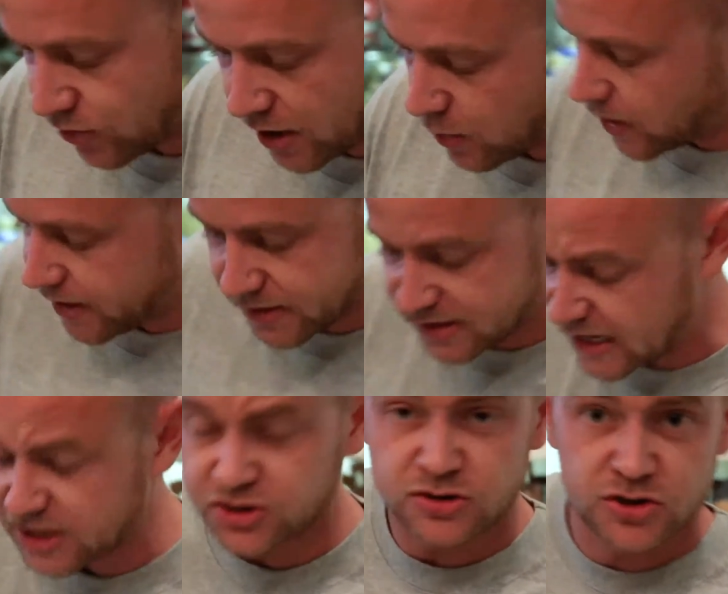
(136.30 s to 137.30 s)
straight away. The
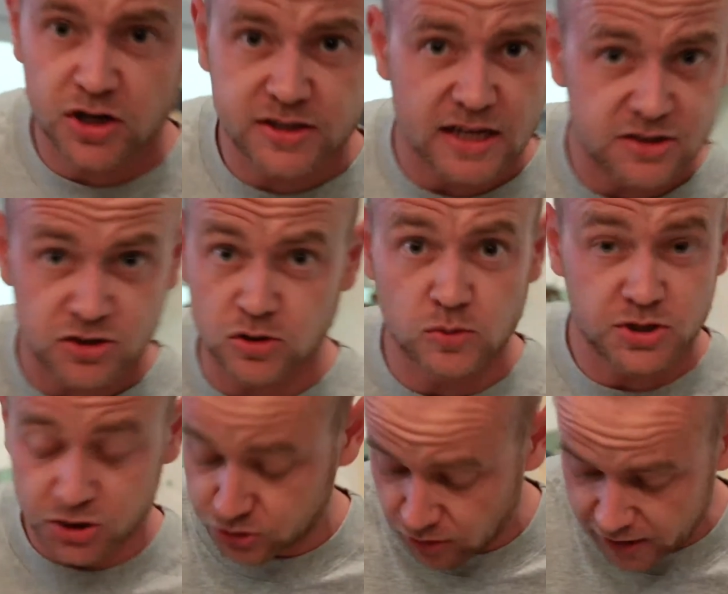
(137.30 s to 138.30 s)
texture is identical,
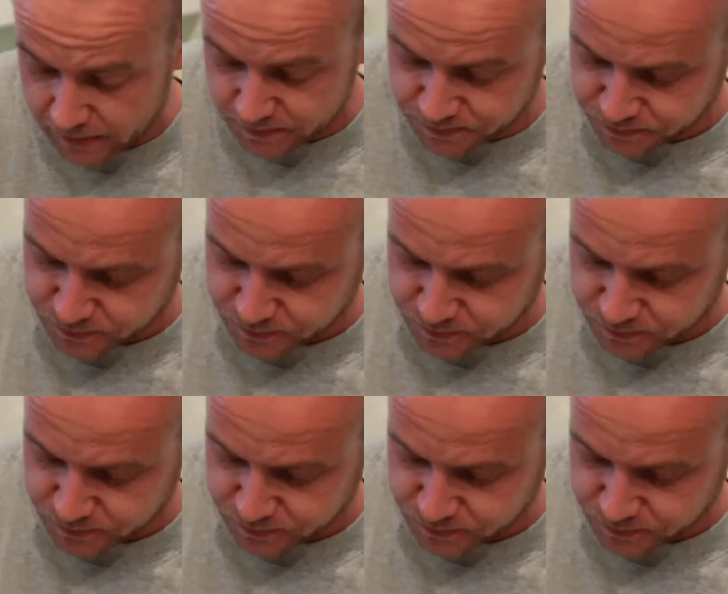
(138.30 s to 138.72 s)
which is great.